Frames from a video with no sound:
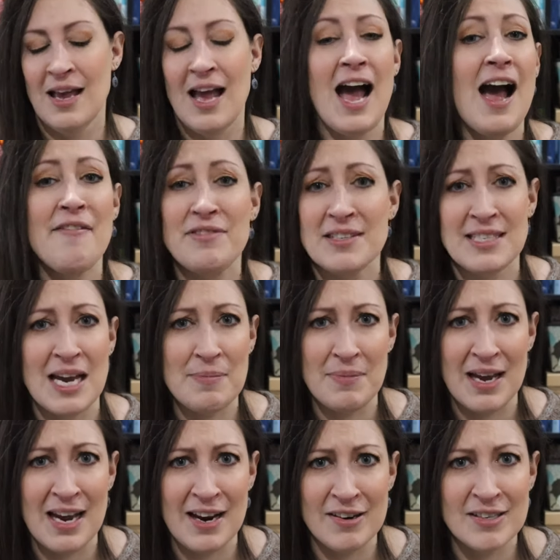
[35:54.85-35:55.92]
half the time my
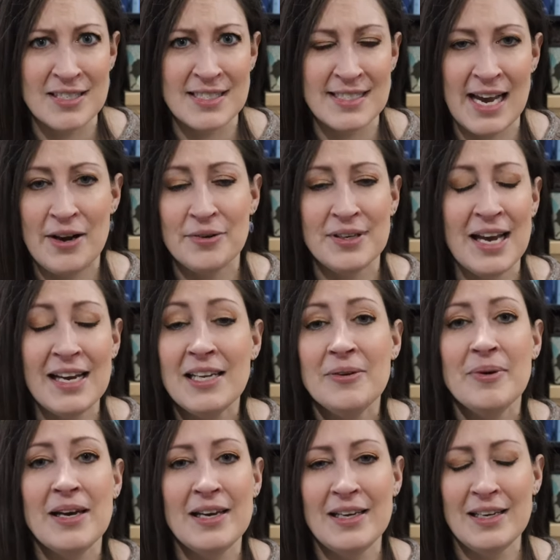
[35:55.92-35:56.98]
hair is down
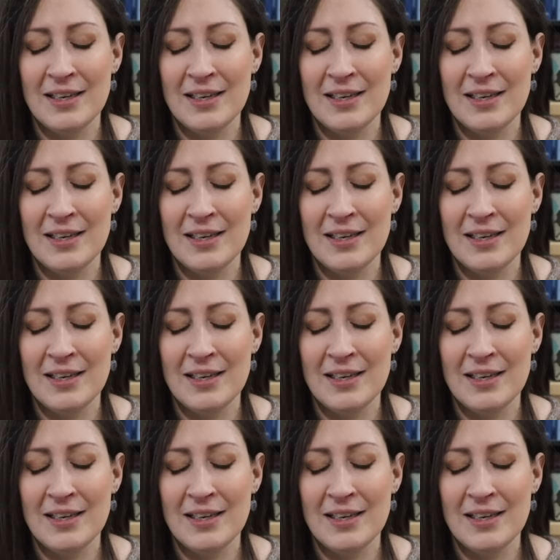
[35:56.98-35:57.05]
anyway